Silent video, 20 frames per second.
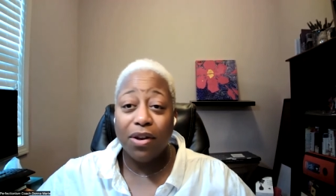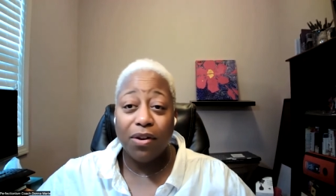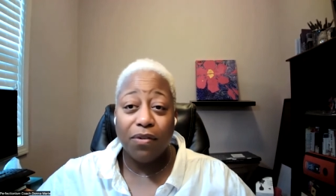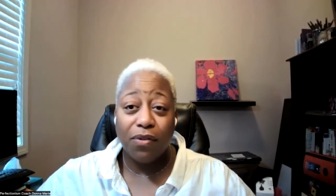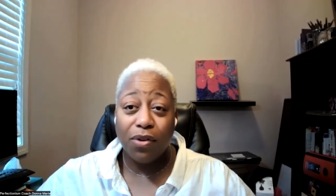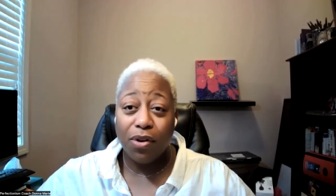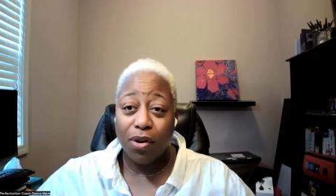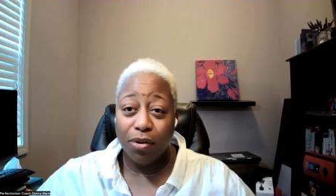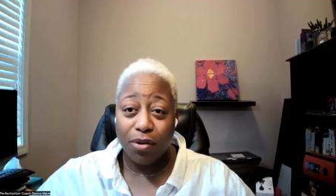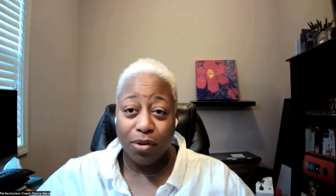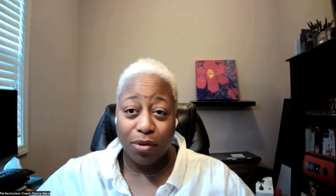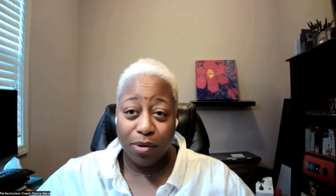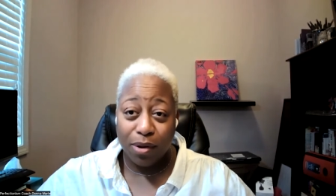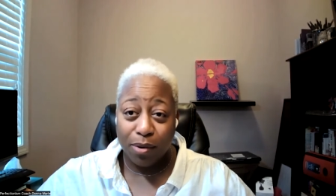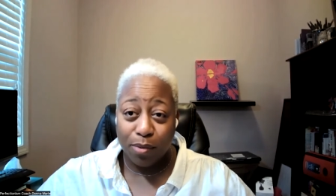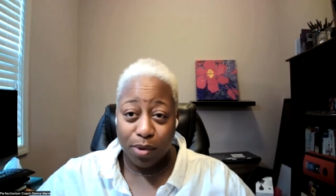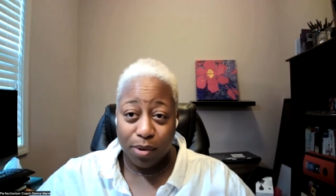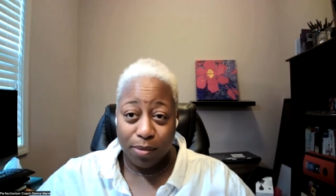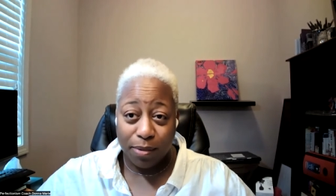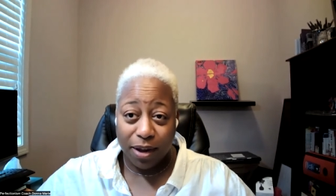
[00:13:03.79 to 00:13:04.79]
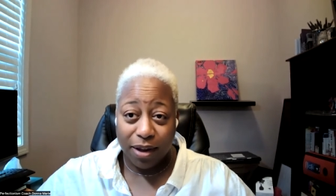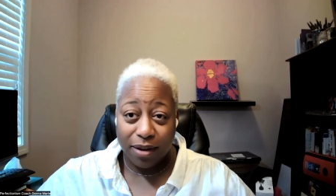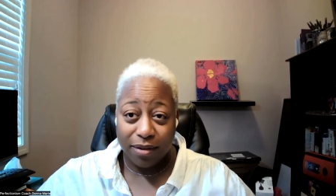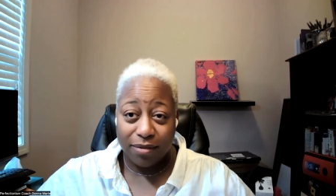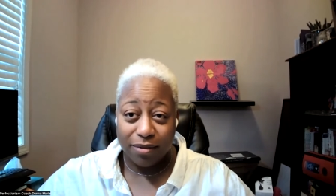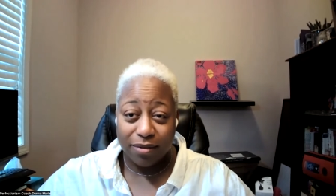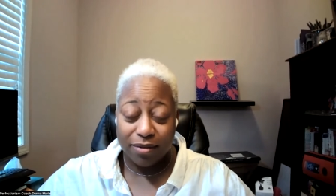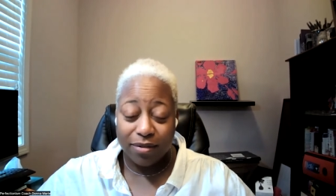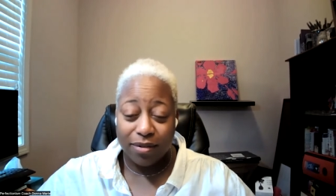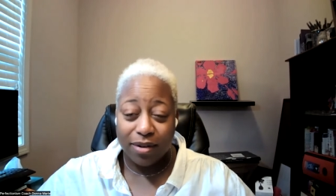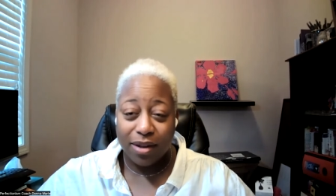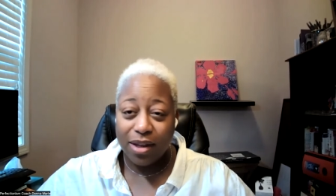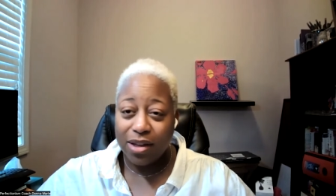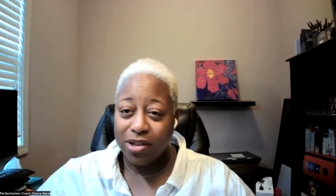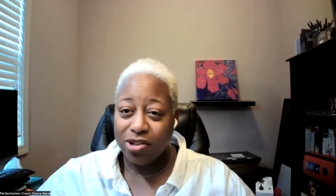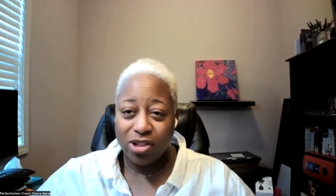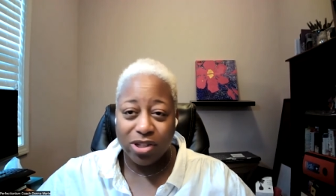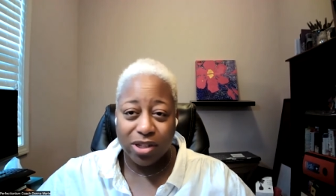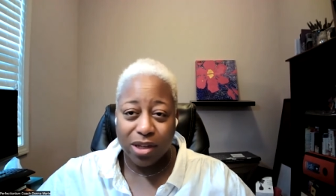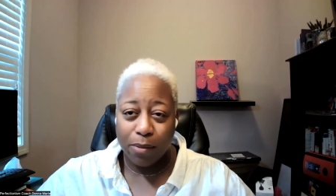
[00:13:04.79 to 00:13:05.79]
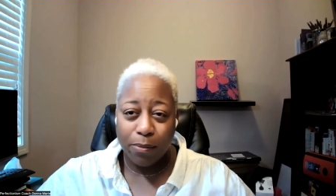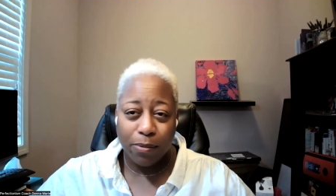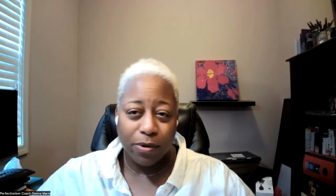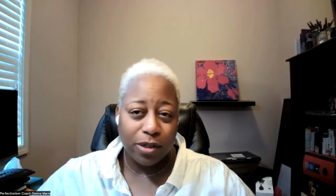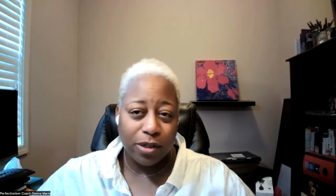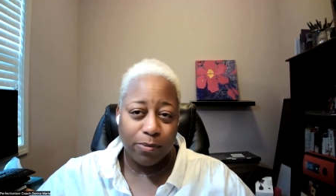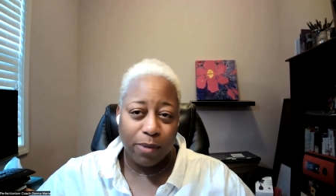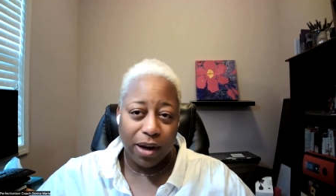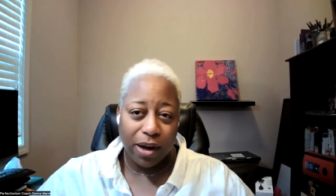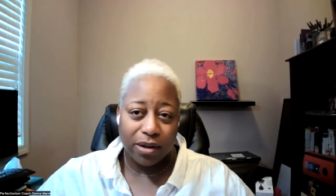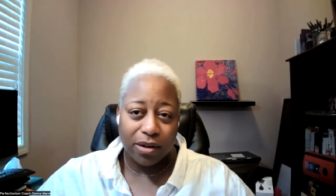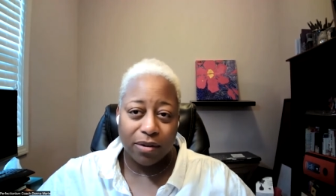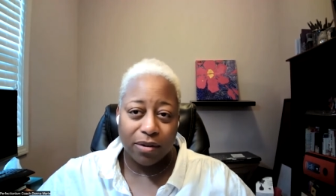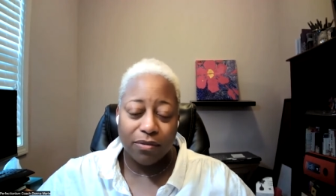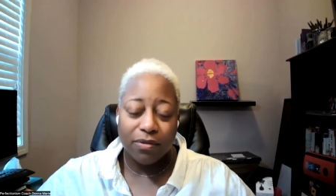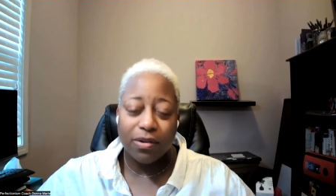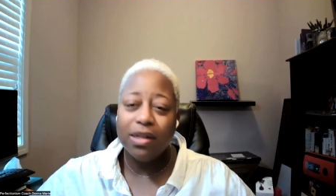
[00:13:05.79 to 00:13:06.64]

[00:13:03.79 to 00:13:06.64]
if you don't agree with me, just get perspective.